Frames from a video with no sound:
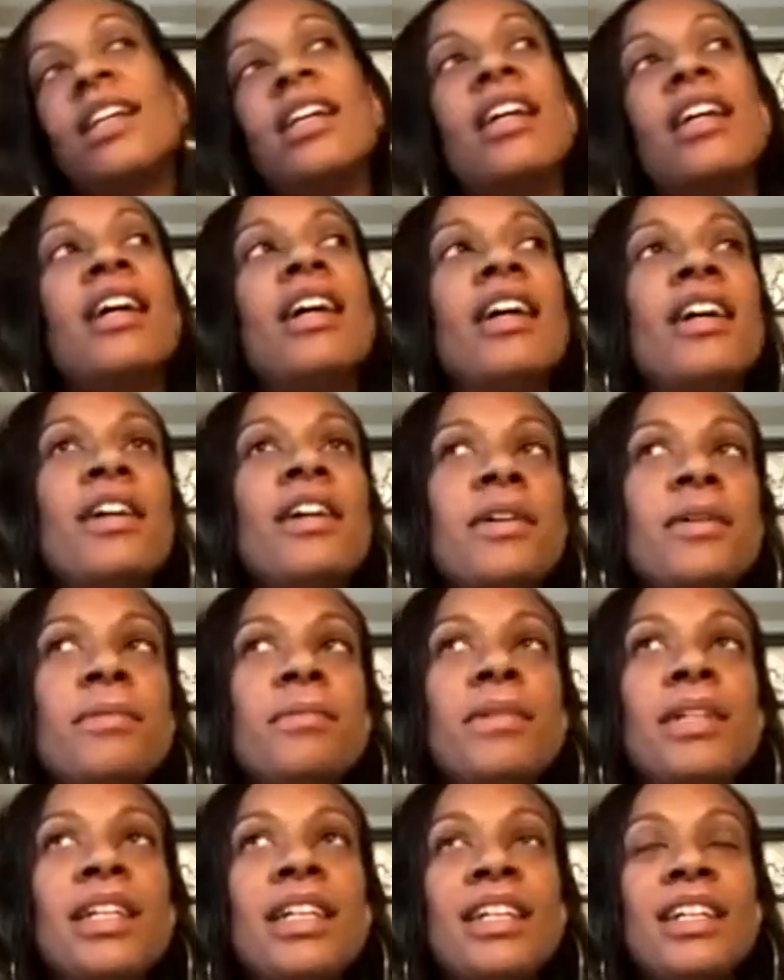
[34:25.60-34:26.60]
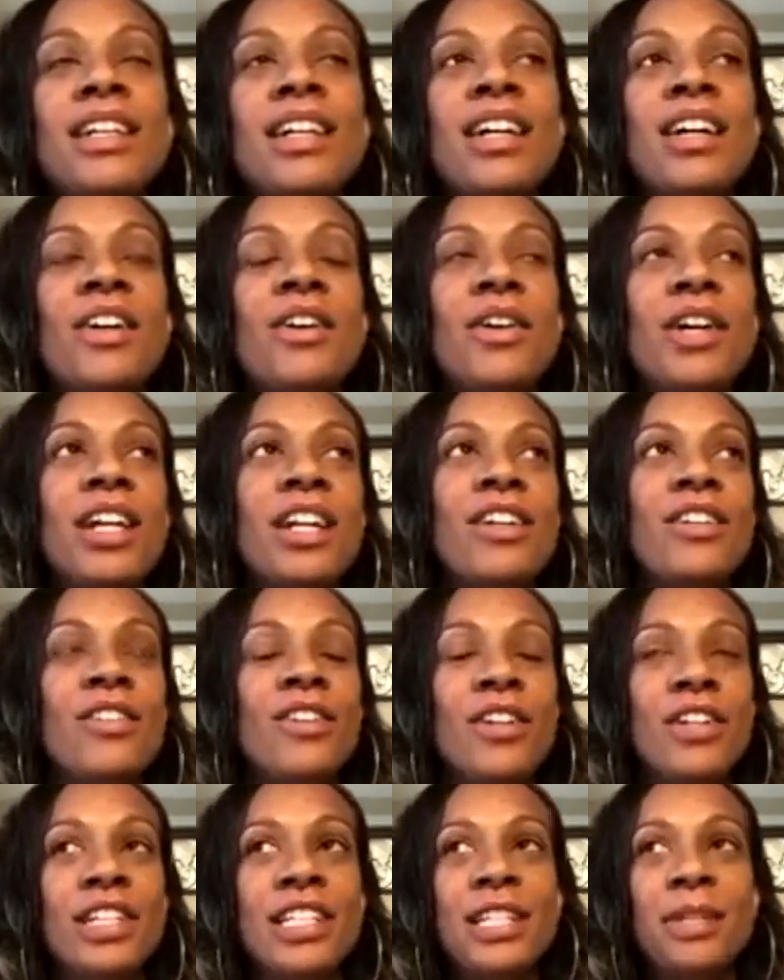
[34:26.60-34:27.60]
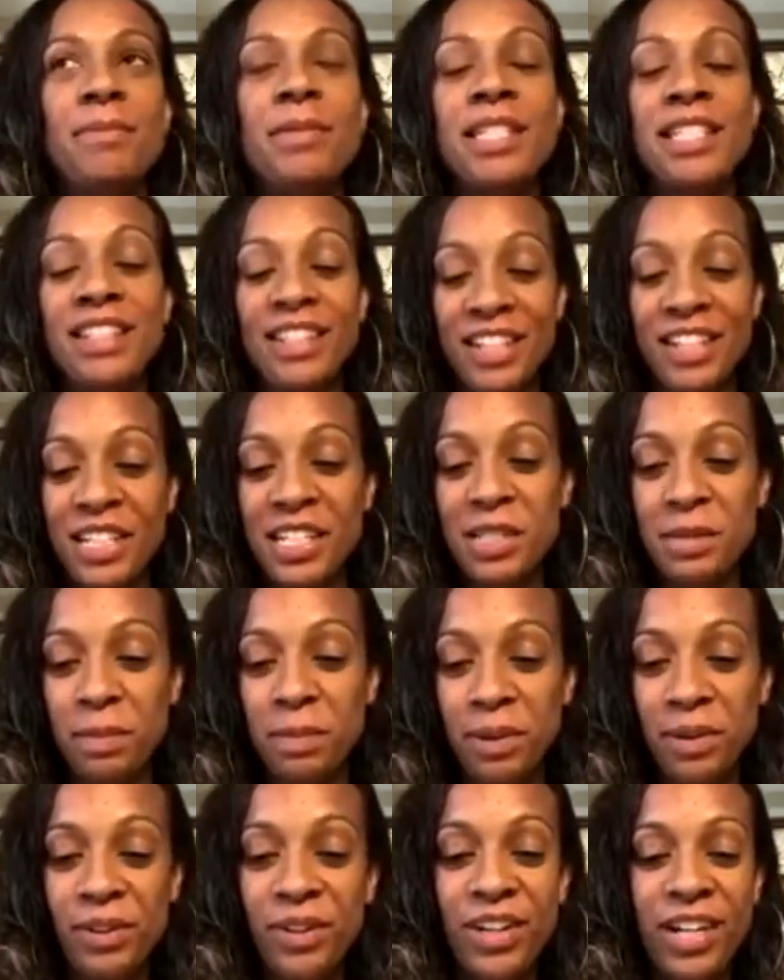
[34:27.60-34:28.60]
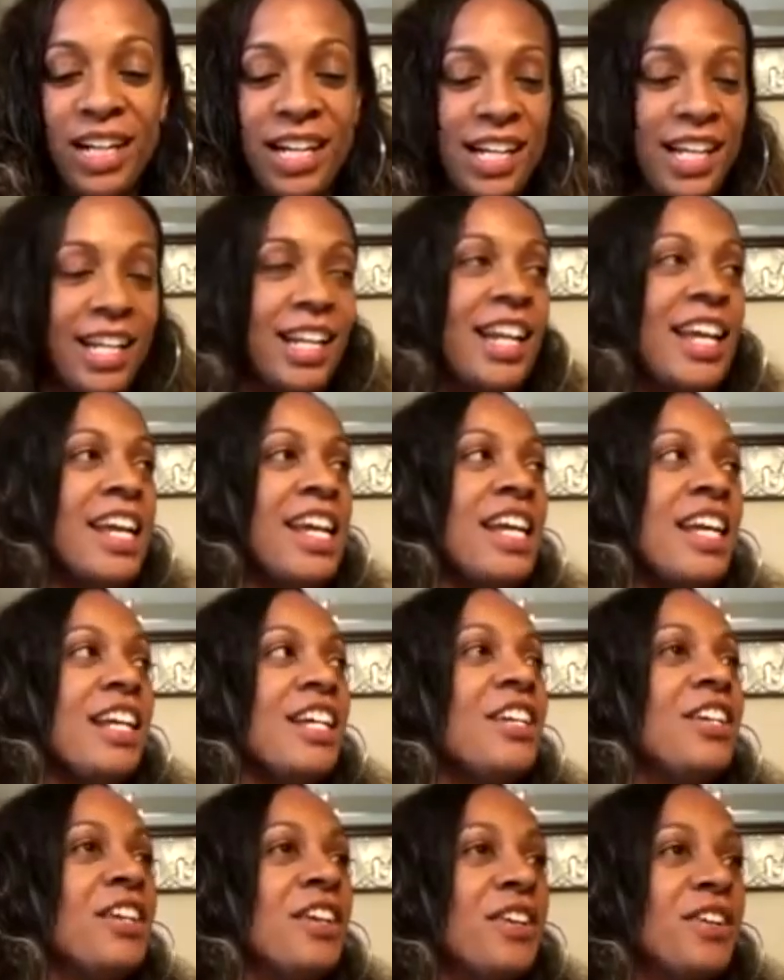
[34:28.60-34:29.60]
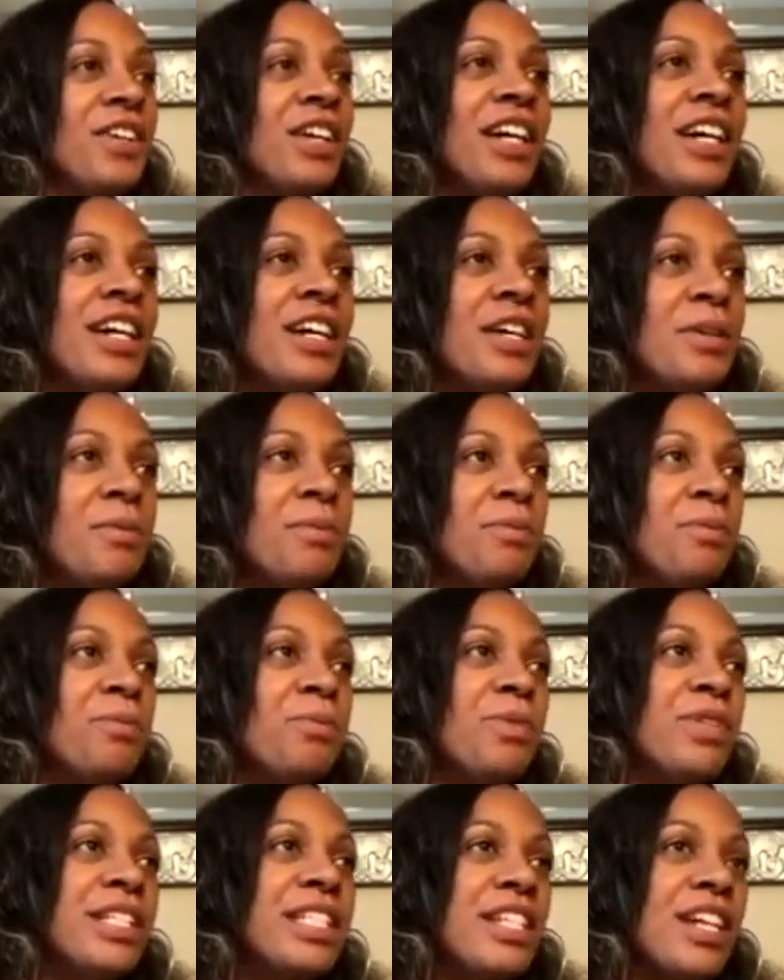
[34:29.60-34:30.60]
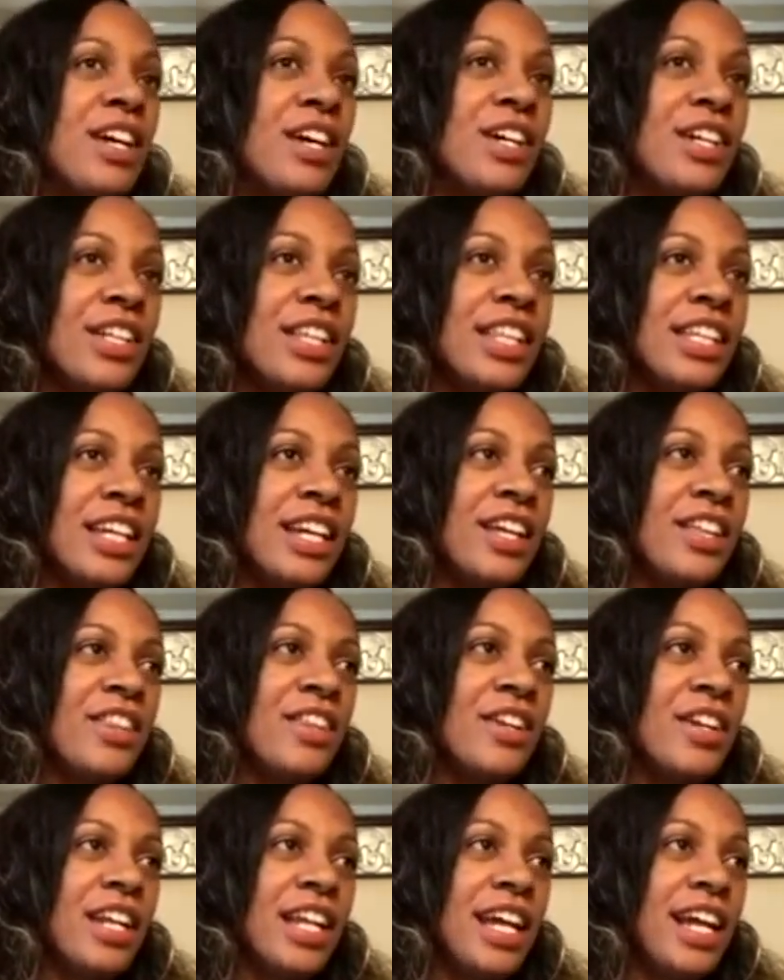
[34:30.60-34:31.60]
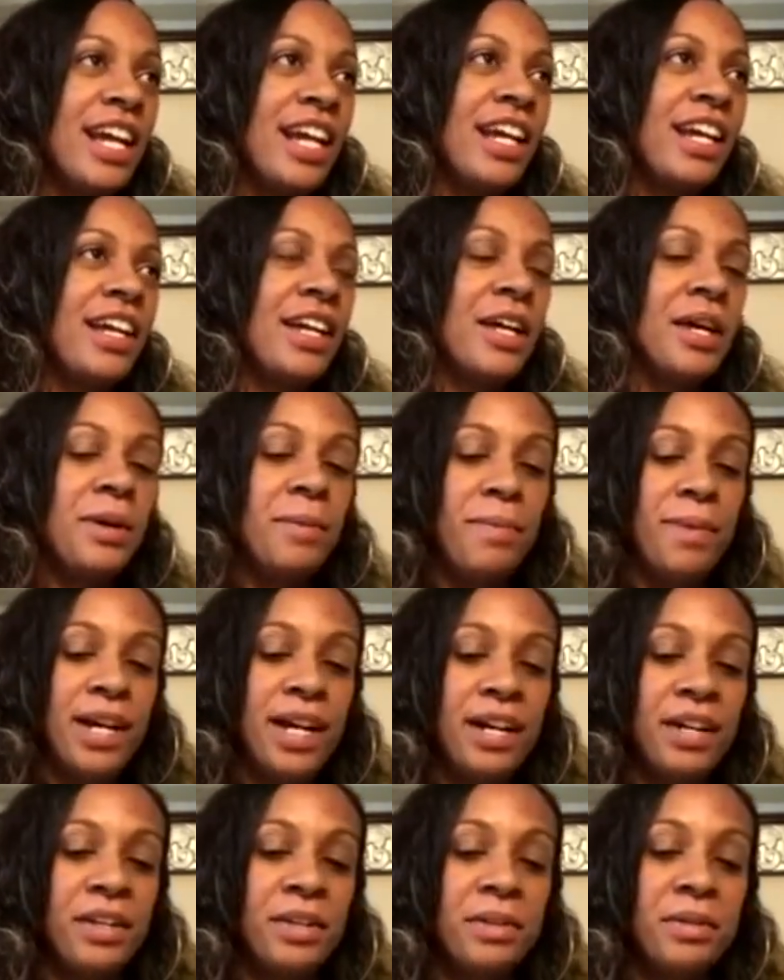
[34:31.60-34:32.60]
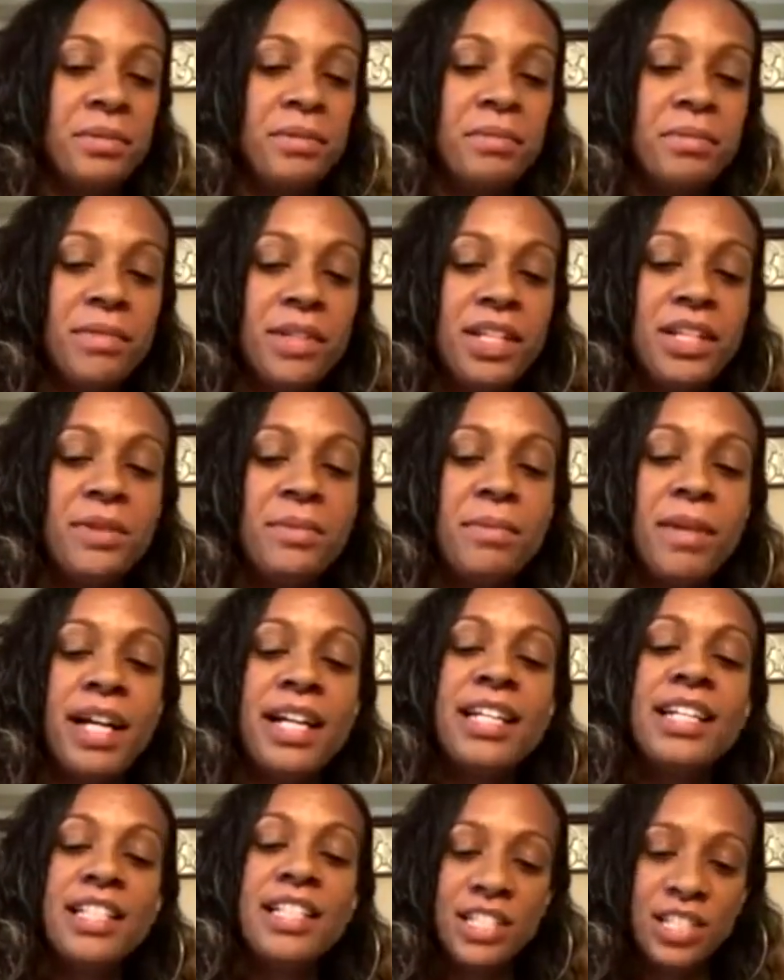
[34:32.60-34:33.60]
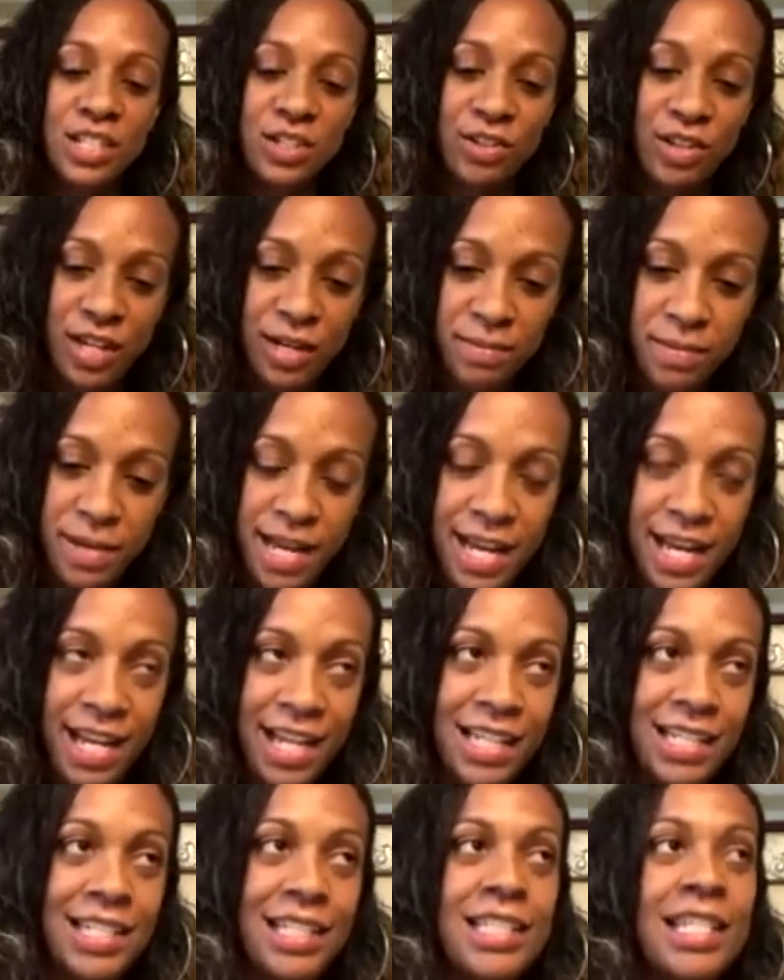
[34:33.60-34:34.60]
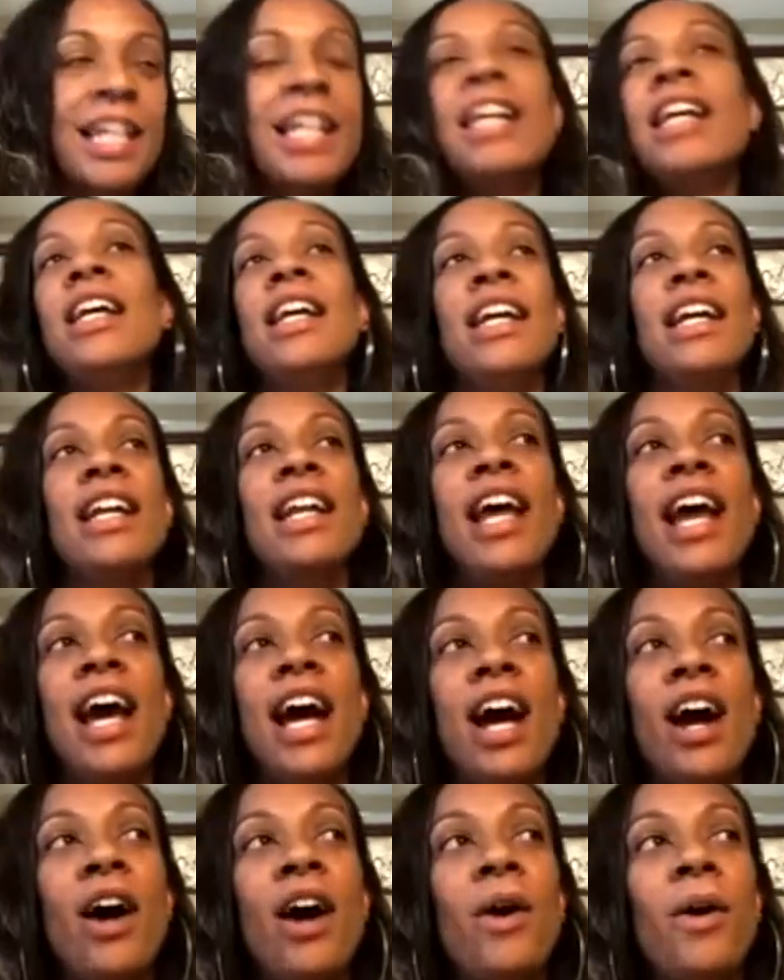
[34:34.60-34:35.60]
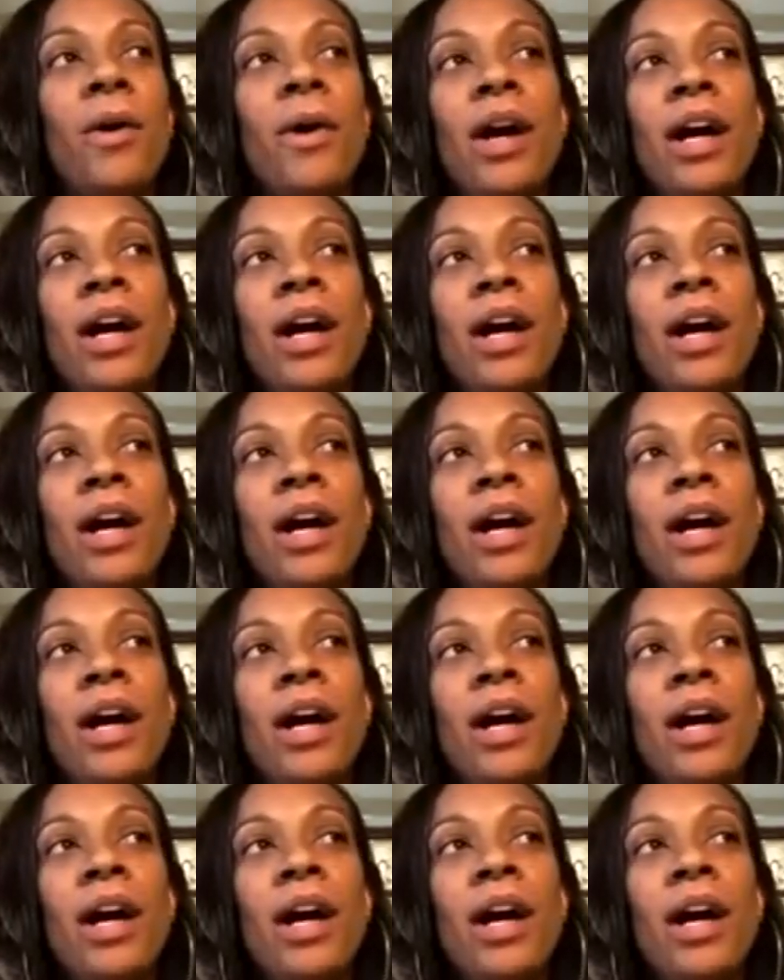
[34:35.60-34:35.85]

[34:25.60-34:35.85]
Um, oh, I don't know because I'm still exploring it. You know, um, we talked the other day about you know my Instagram ads and how